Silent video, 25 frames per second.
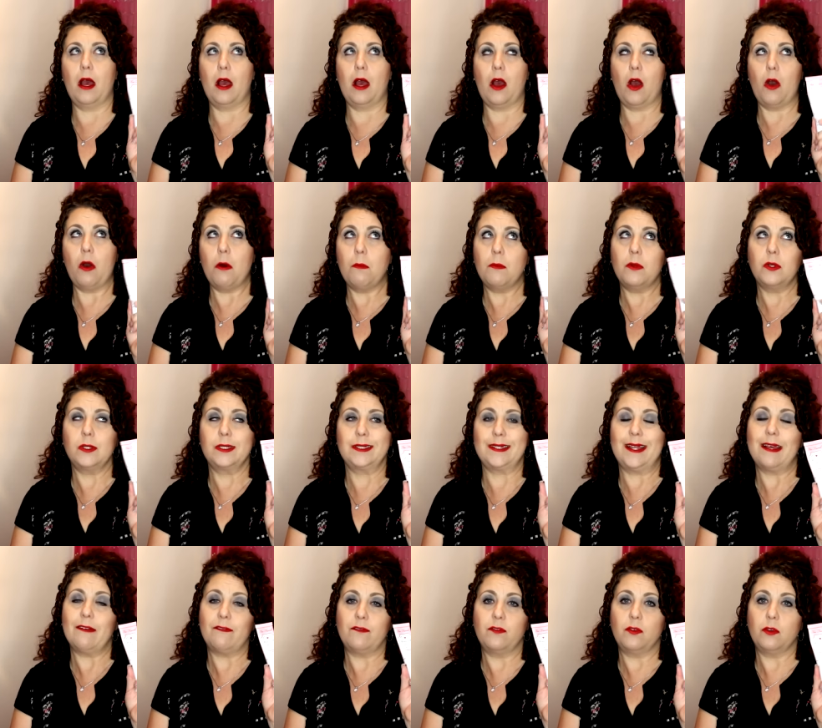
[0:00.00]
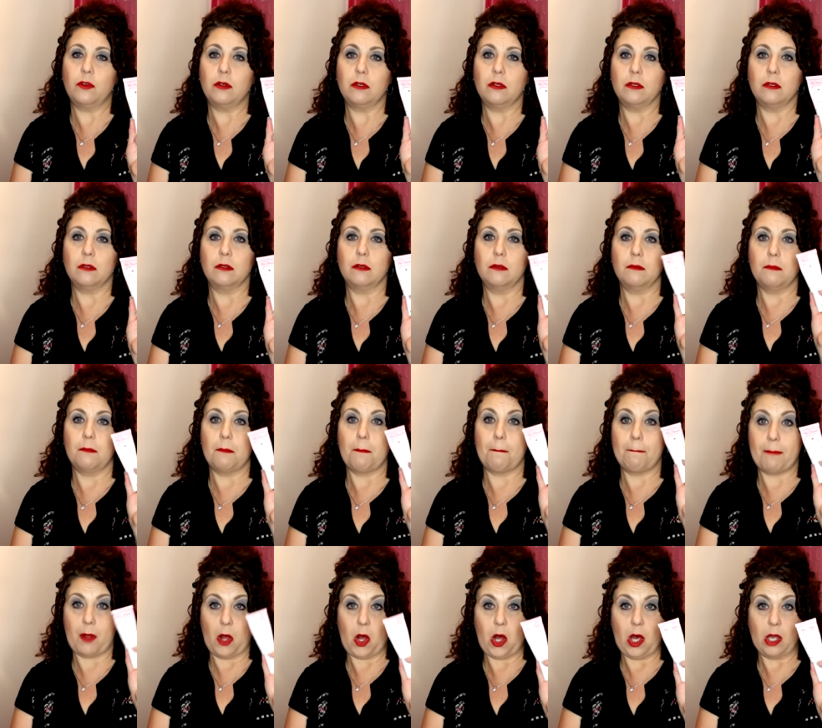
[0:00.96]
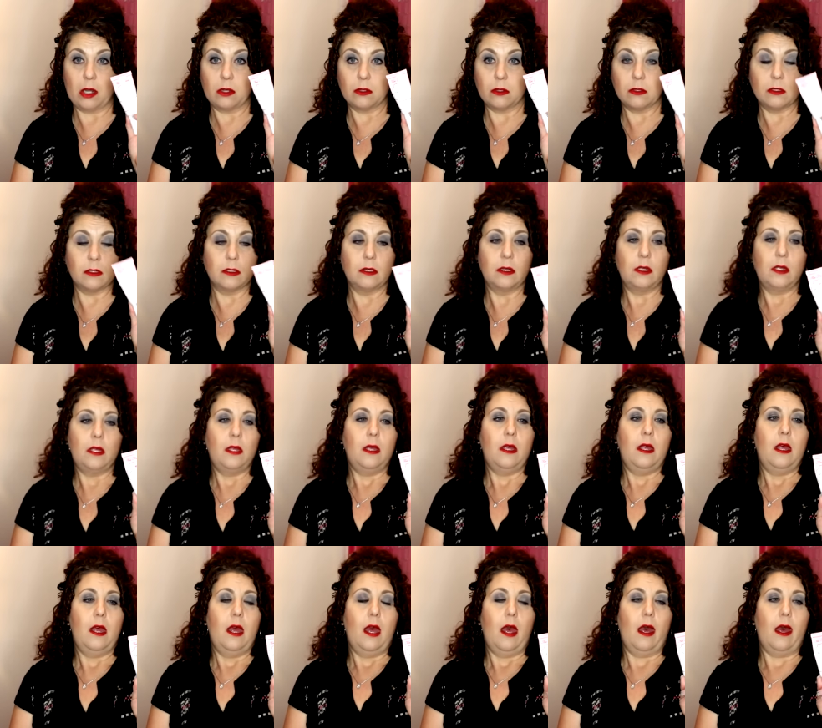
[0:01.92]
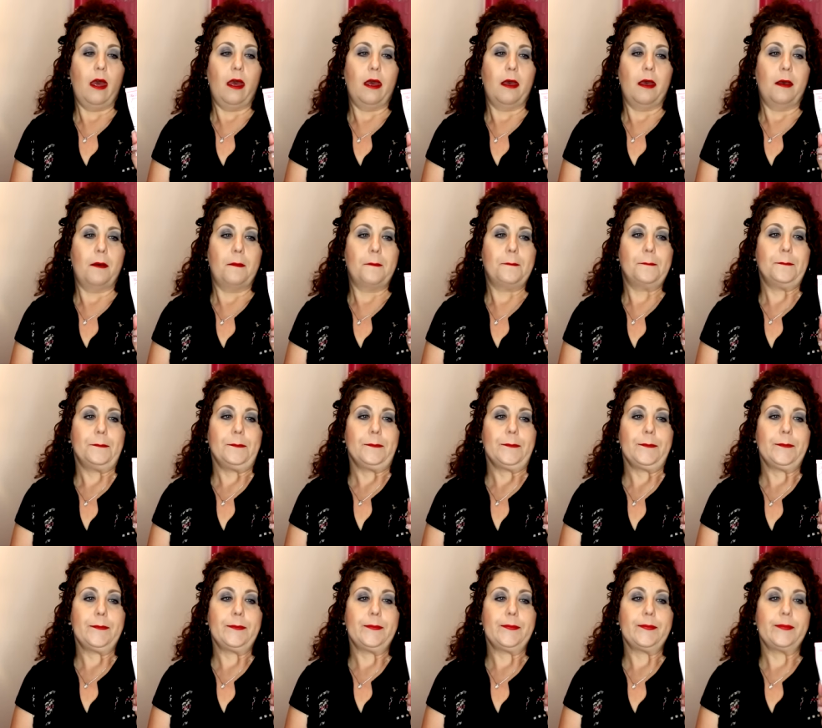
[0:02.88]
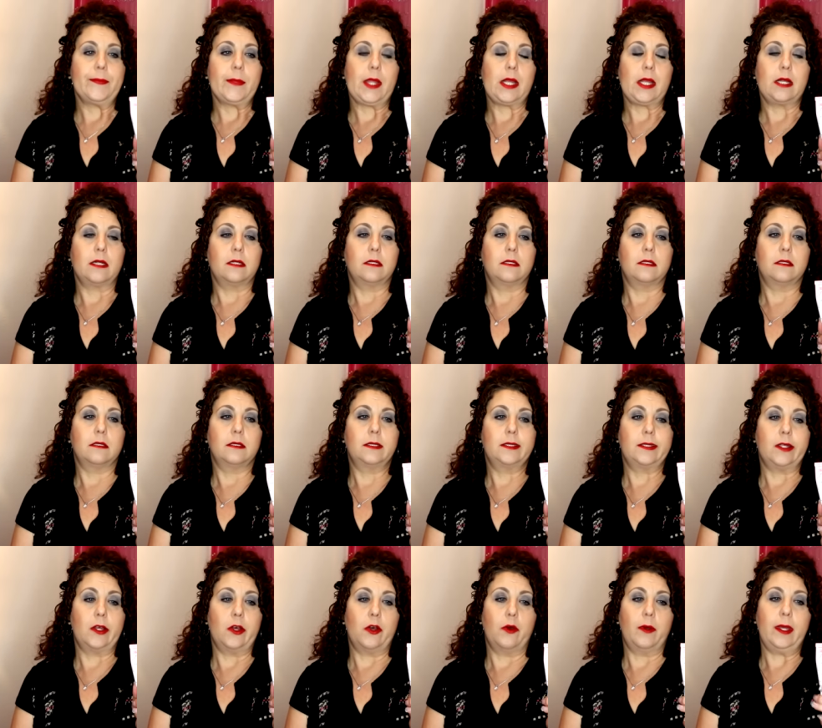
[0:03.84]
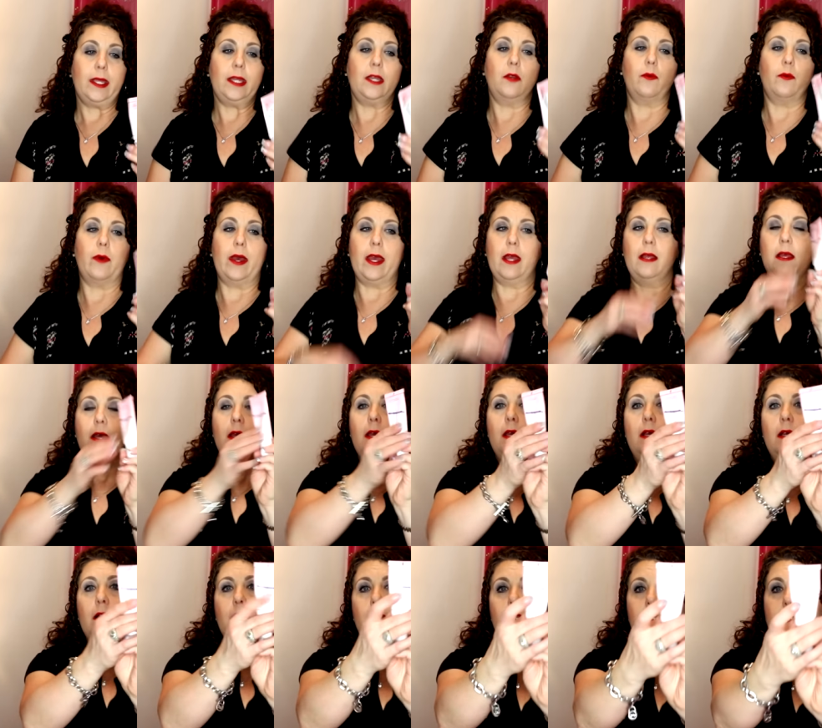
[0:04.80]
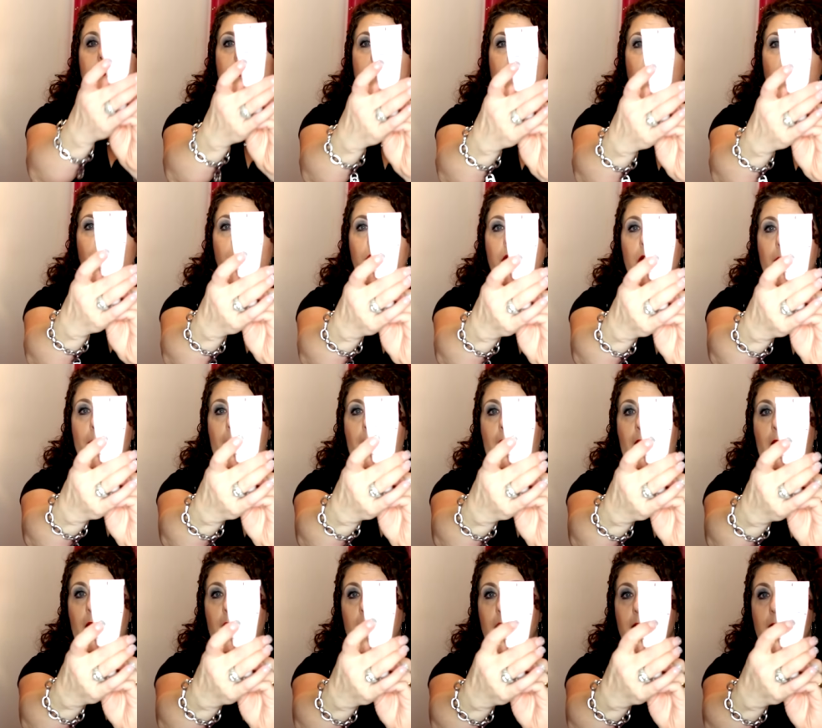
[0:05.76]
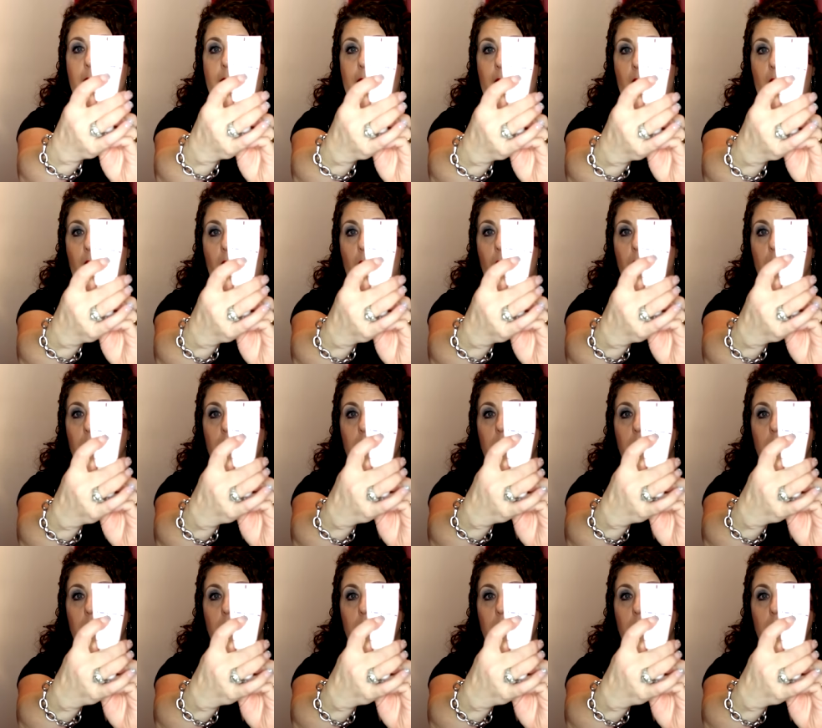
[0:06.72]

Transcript: almost a full bottle. Um, so anyway, this is where I'm at now.